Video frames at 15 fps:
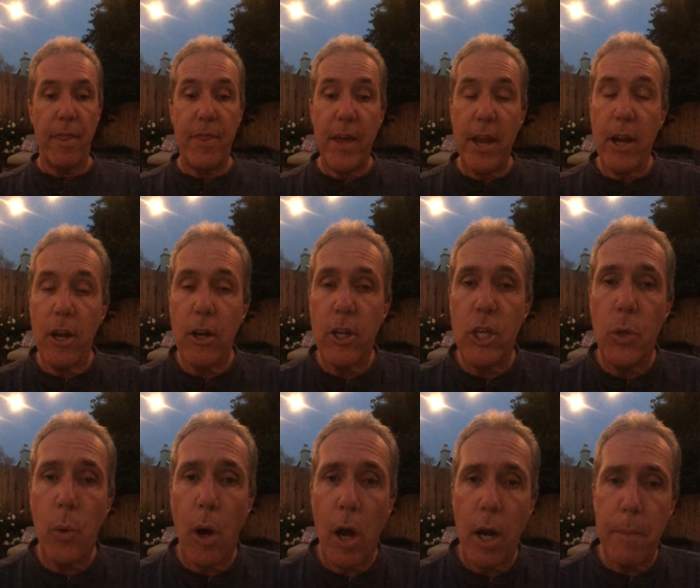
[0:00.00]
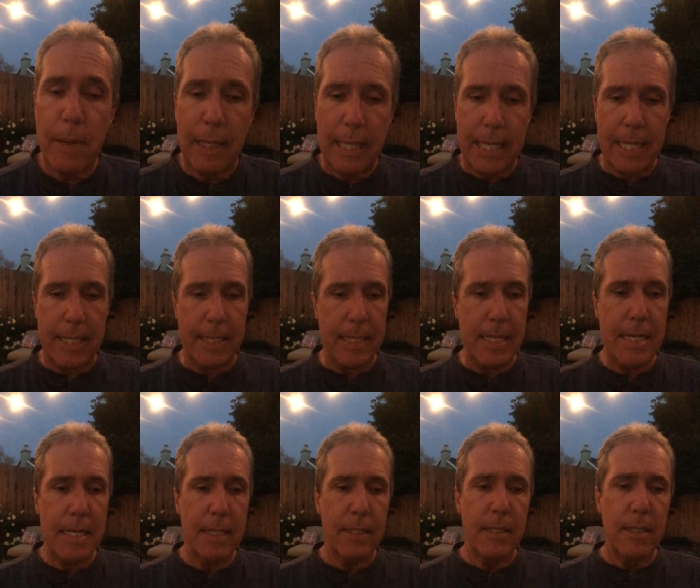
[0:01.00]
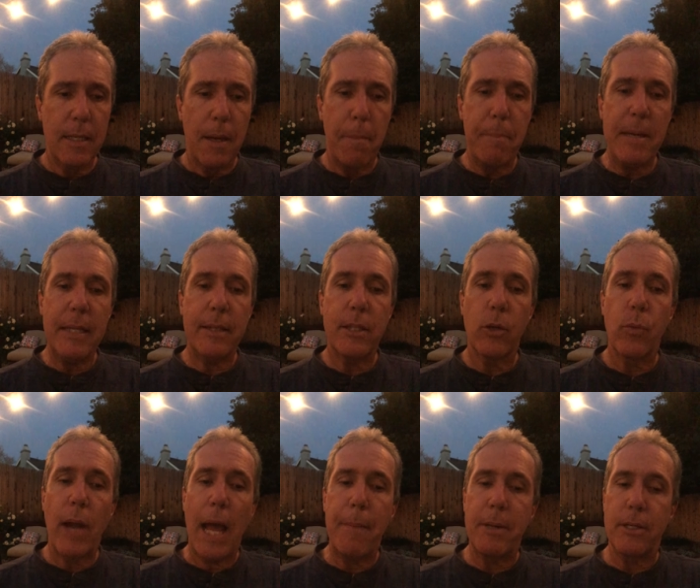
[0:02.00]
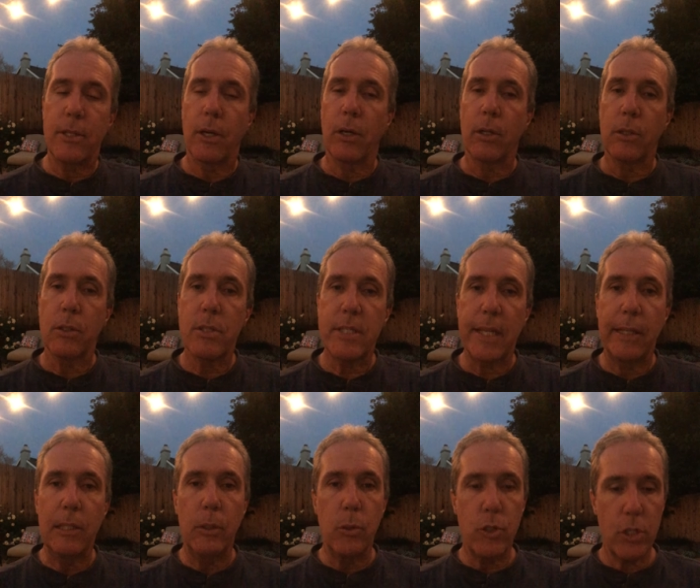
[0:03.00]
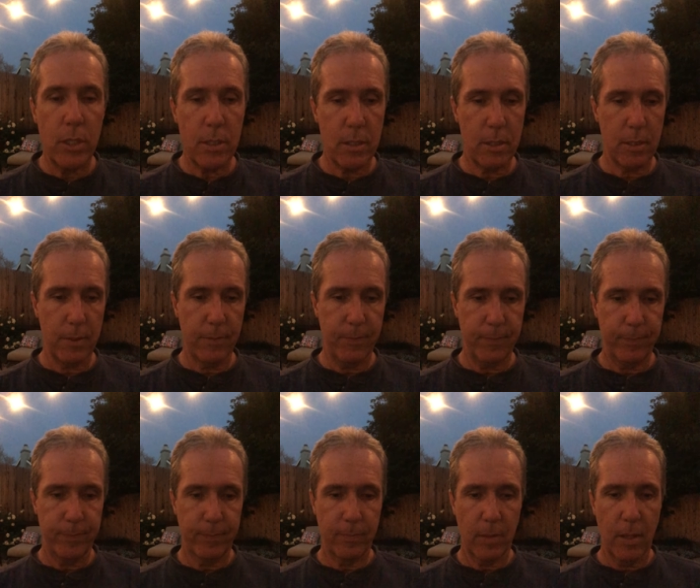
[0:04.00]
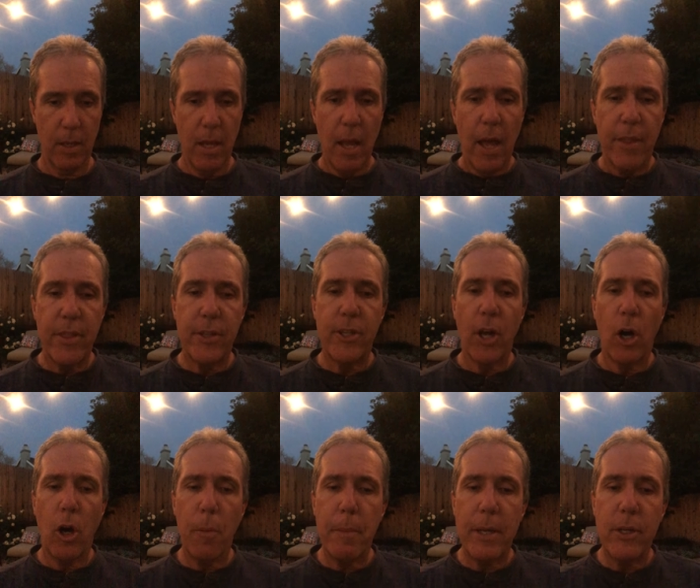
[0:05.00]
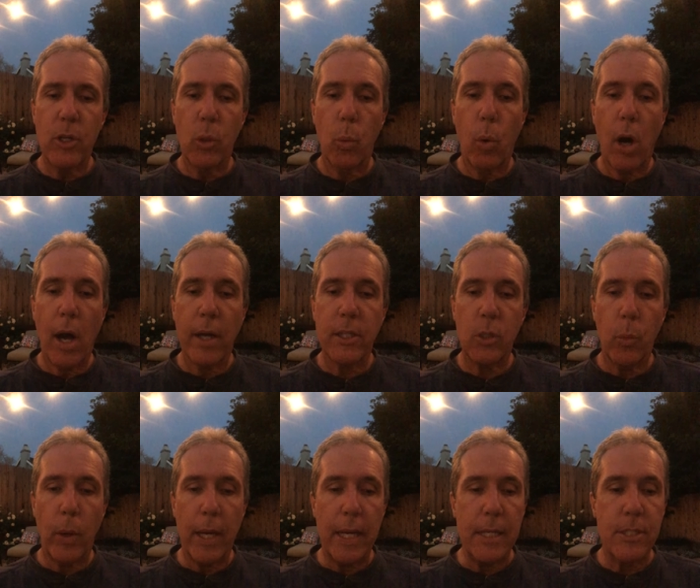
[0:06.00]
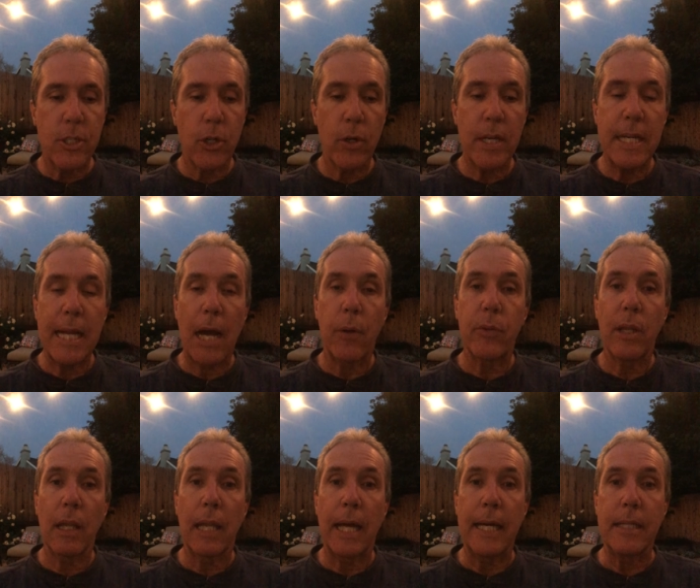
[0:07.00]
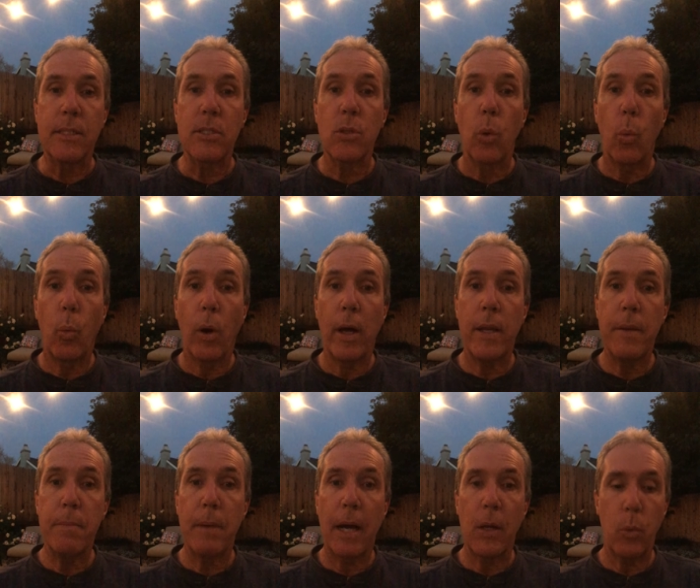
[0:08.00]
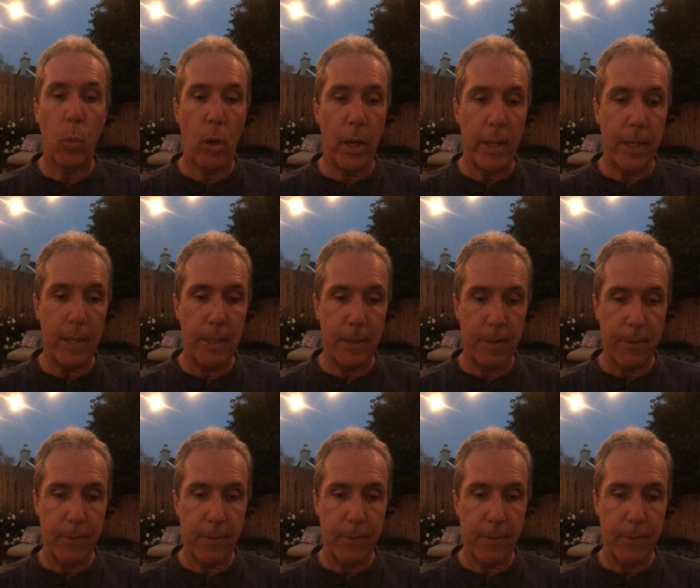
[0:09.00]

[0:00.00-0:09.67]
There you are, milady. Meet the rabbit doll, said Lucius. The doll mender walked away, turning out the lights one by one.